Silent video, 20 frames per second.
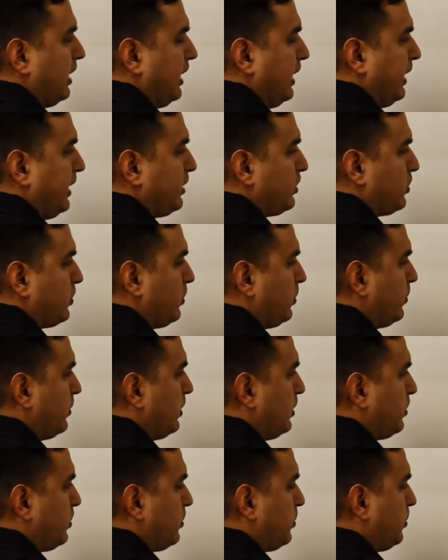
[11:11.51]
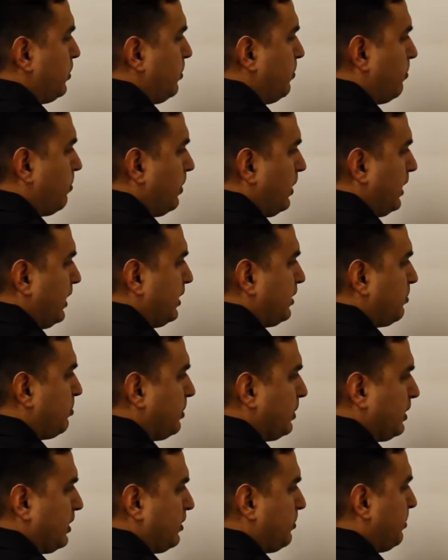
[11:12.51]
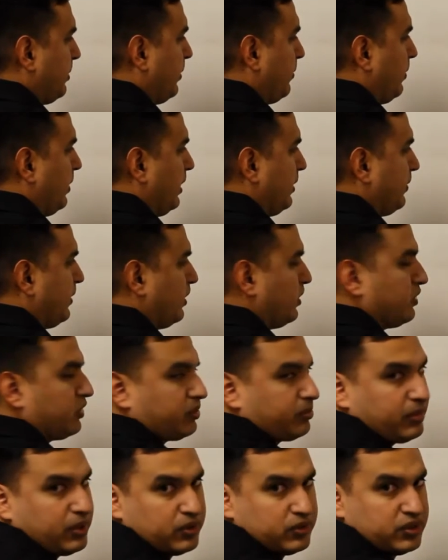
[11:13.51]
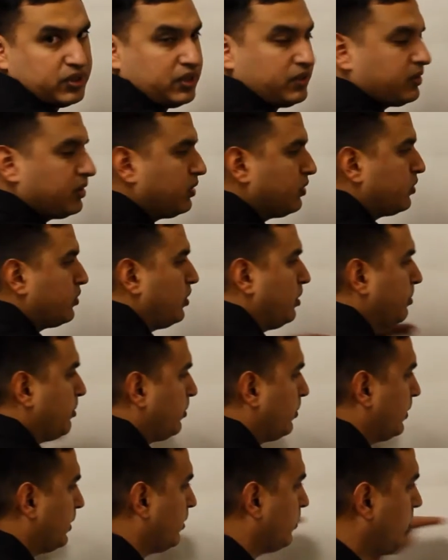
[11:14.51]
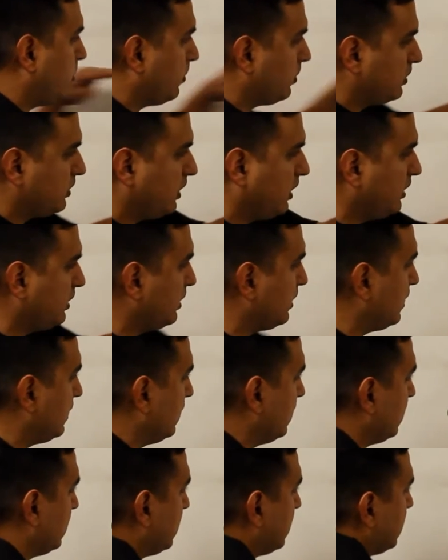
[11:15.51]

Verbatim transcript: 8 units to the right because my y values are both 0, so I'm going horizontally.